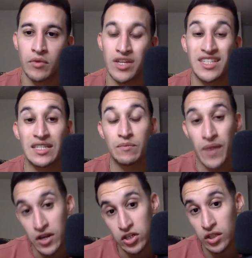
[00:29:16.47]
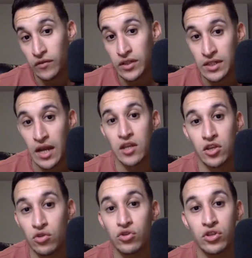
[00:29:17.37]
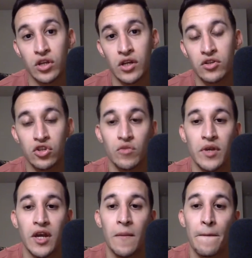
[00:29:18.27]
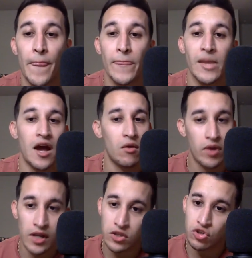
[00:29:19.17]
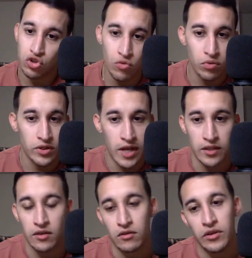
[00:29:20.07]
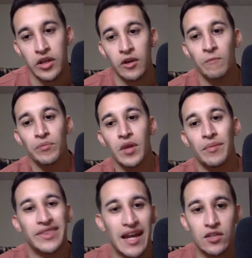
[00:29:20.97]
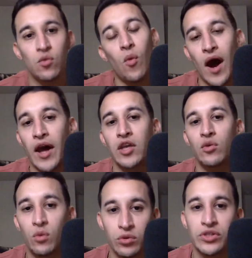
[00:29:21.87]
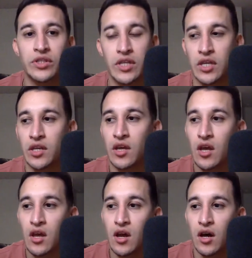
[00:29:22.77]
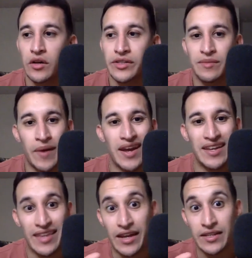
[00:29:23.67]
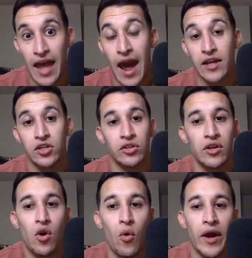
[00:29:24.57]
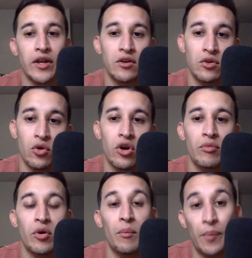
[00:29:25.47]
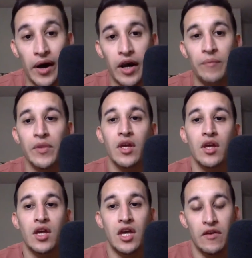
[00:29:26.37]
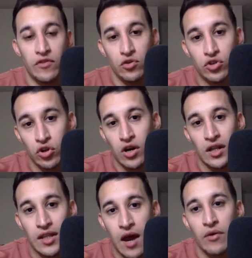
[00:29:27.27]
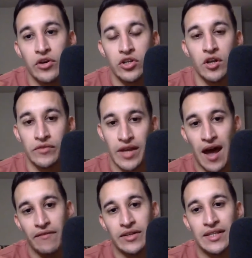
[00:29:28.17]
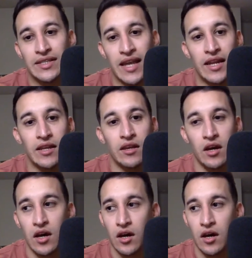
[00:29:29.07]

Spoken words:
especially if it's not used to consuming it. I don't want to get super technical here, but that's why you will see a spike, and that is actually quite normal. But if you start allowing yourself to have a steady,